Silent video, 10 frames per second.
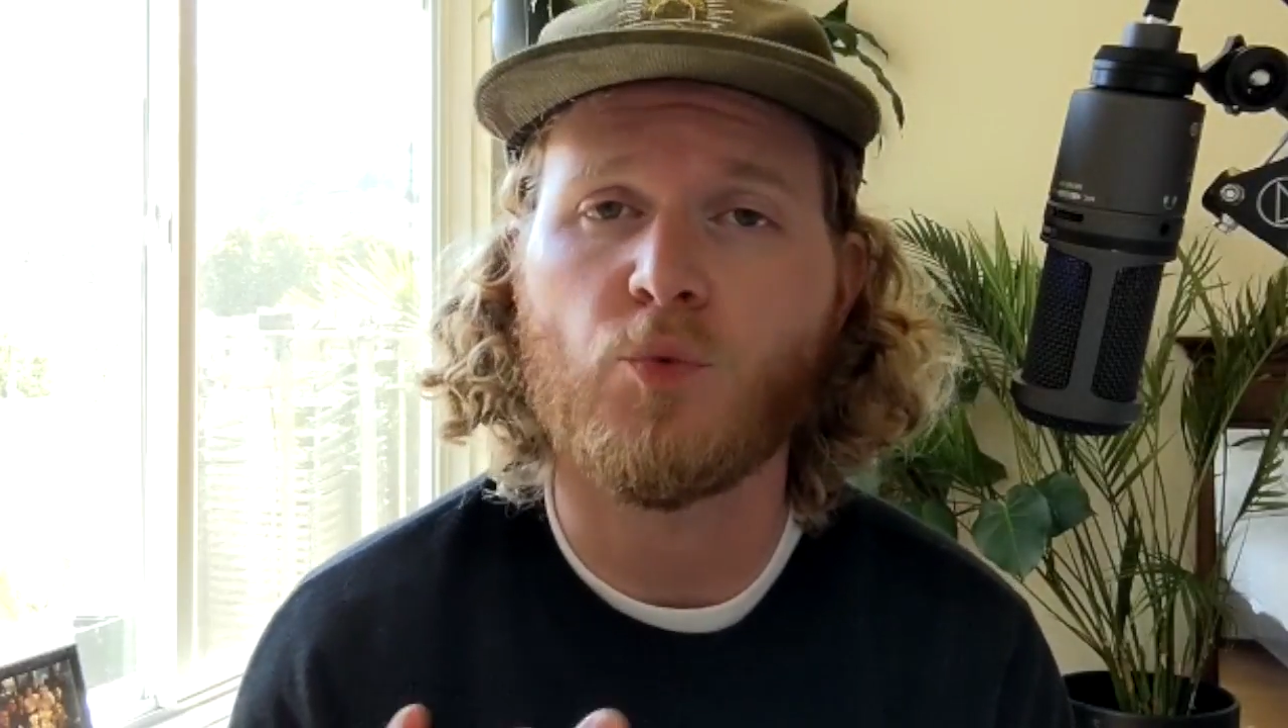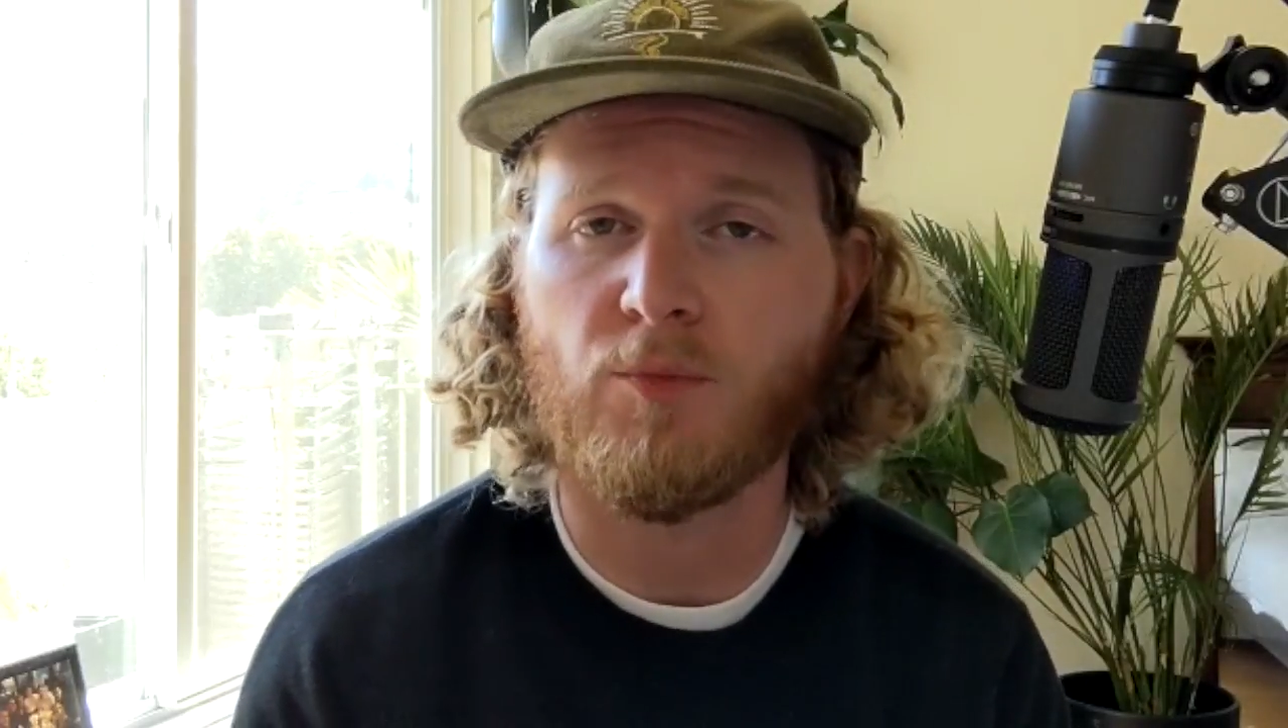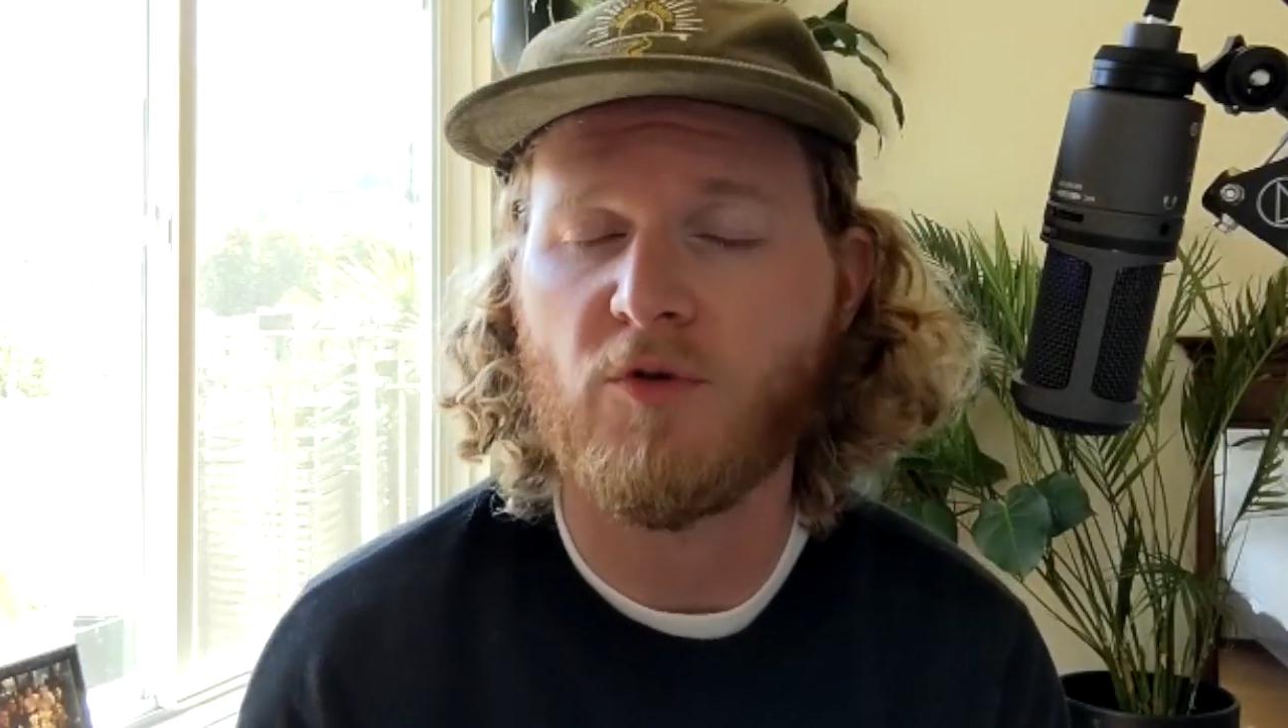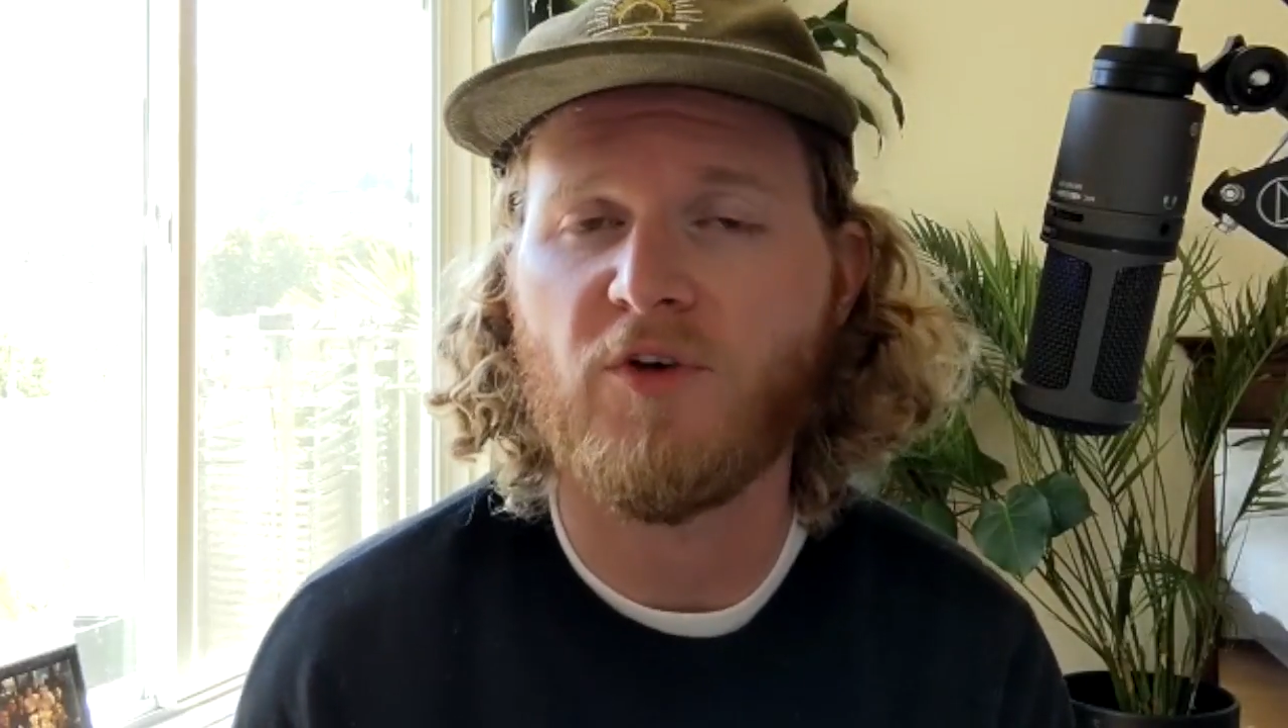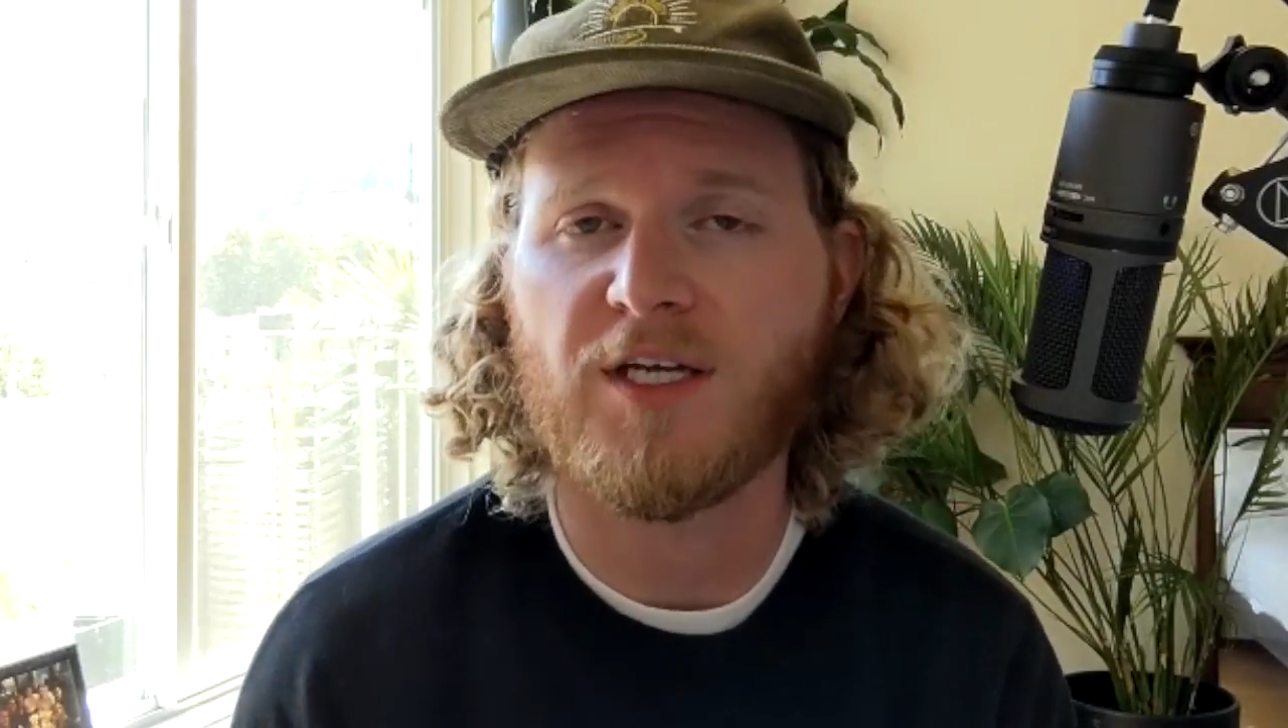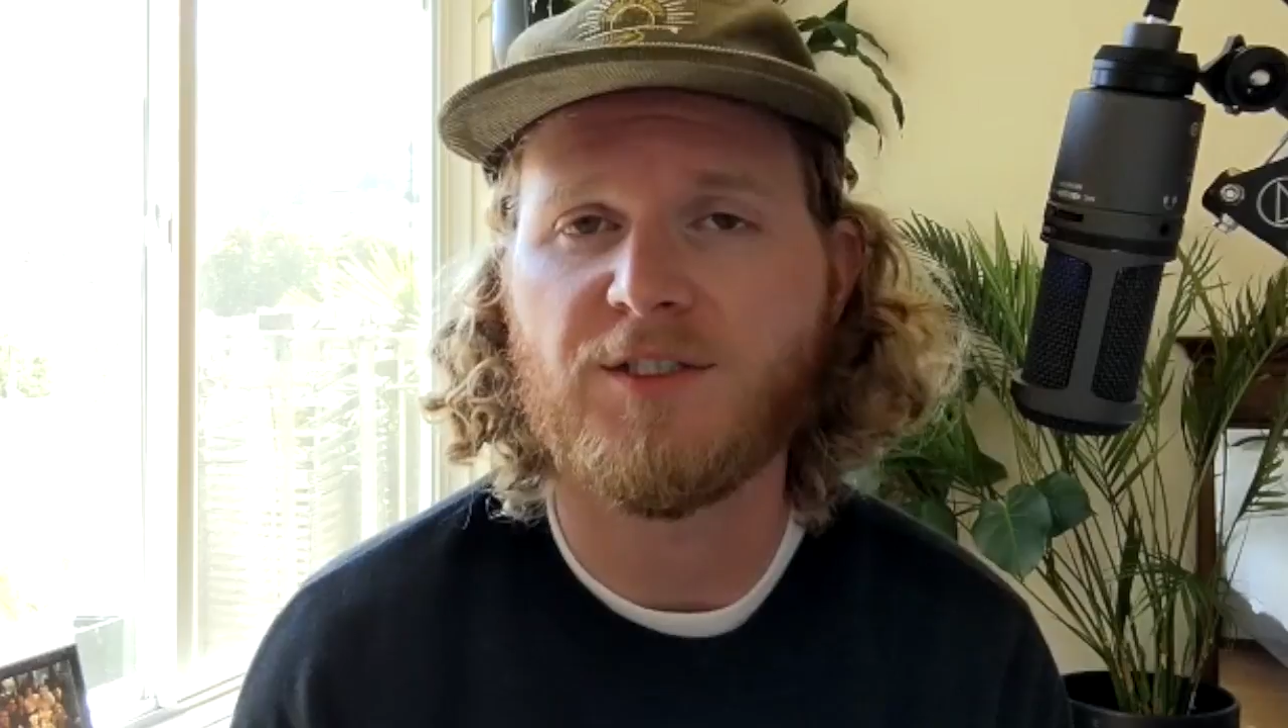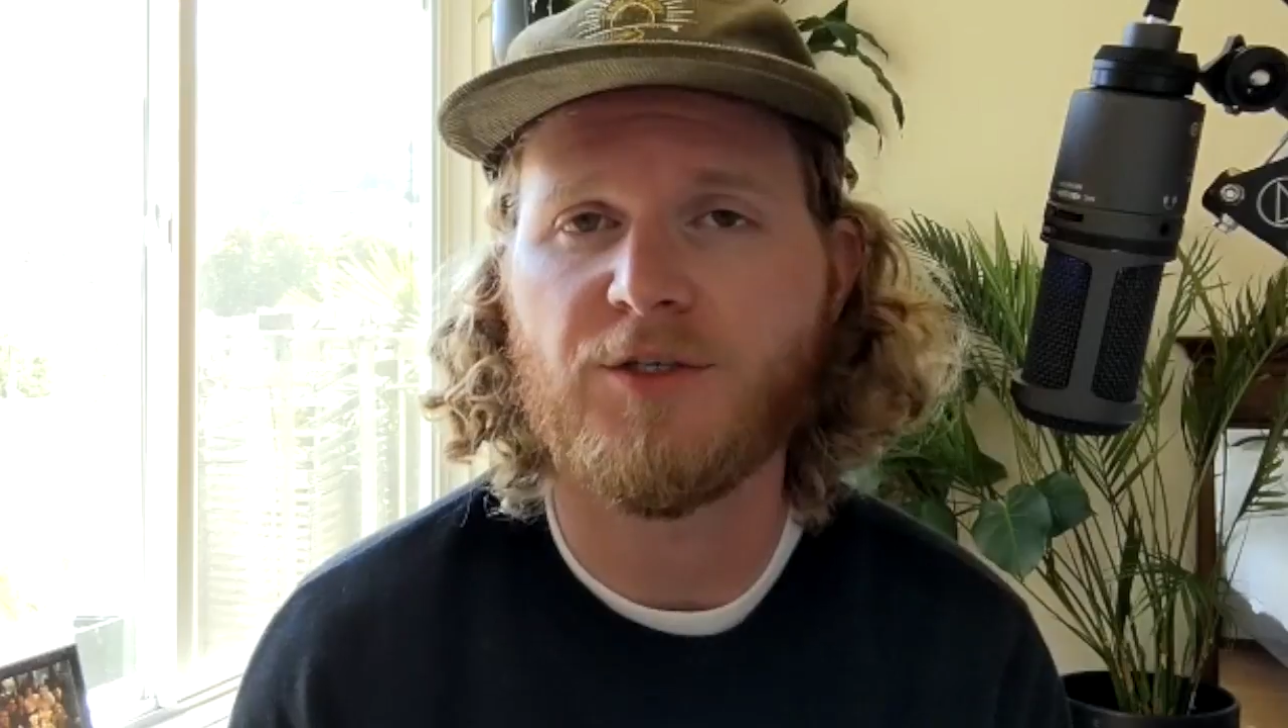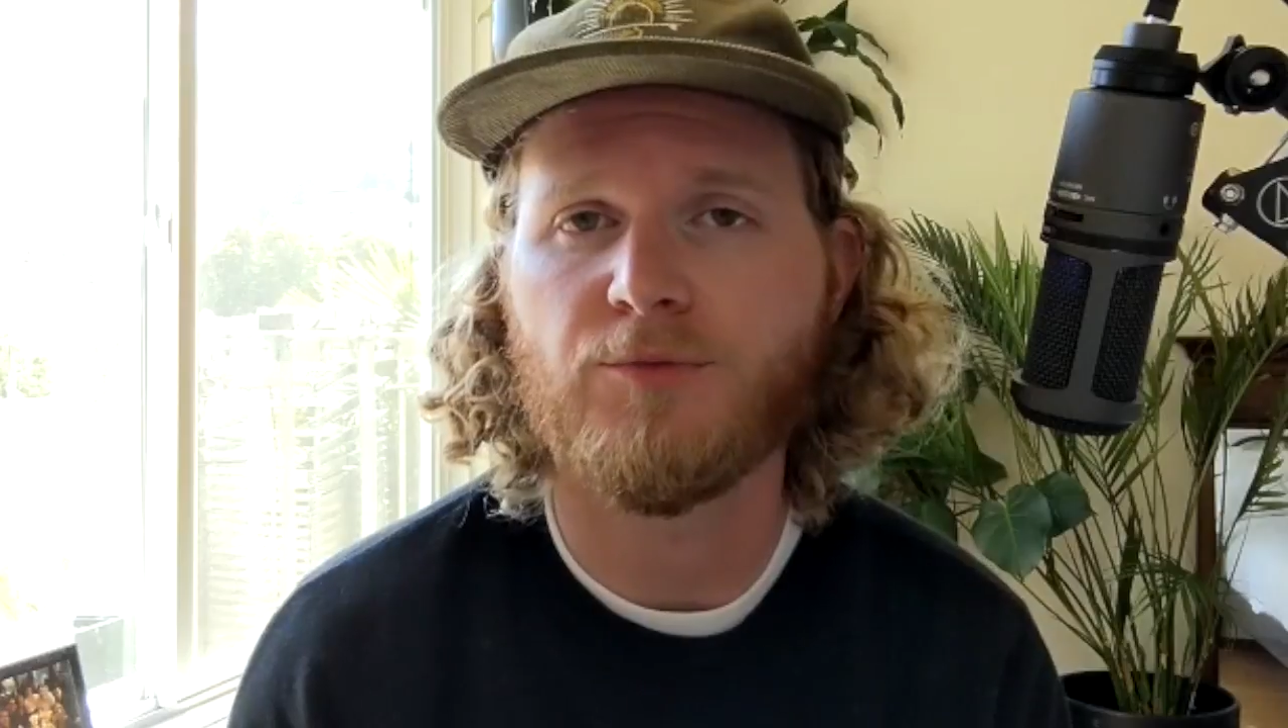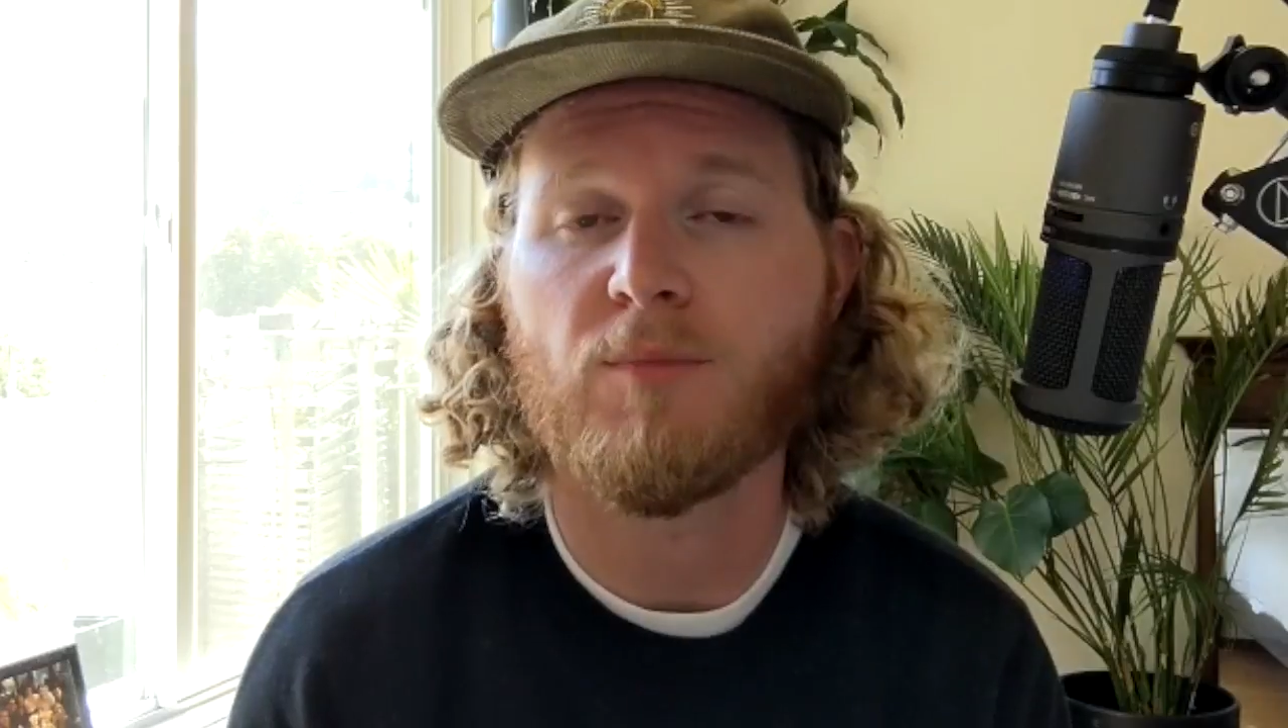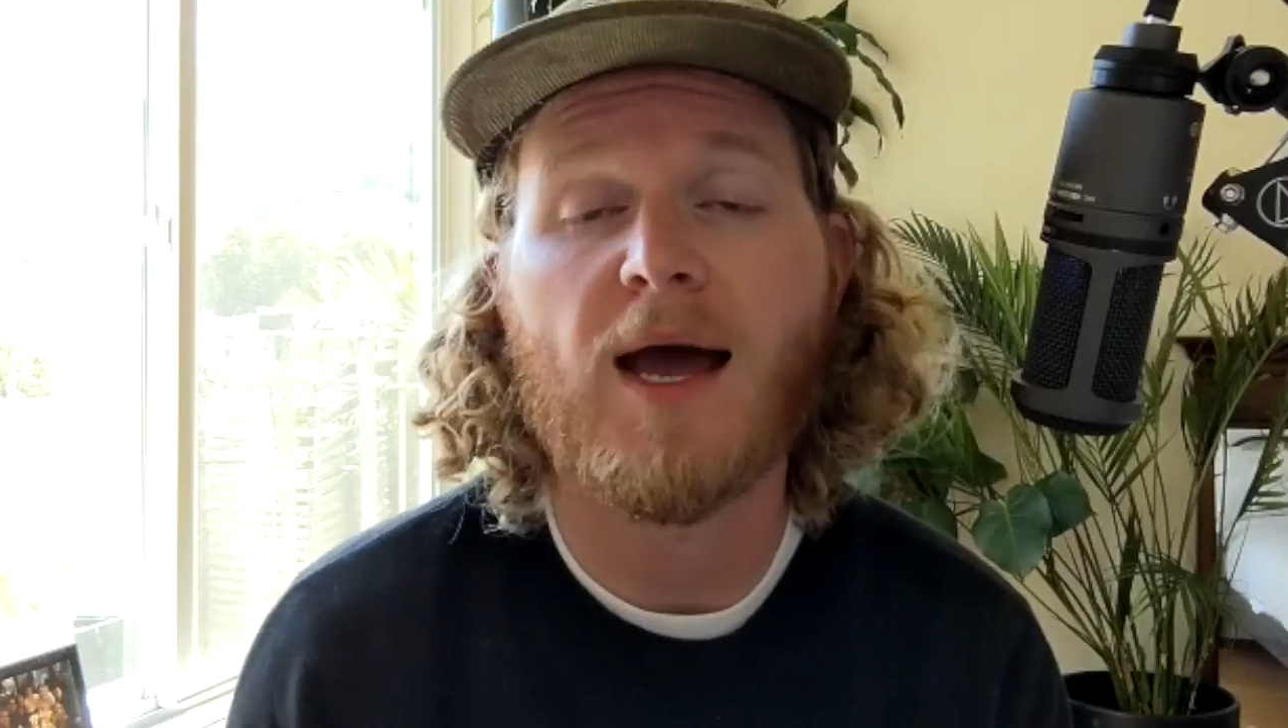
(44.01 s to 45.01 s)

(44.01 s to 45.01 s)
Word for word: we provide to you.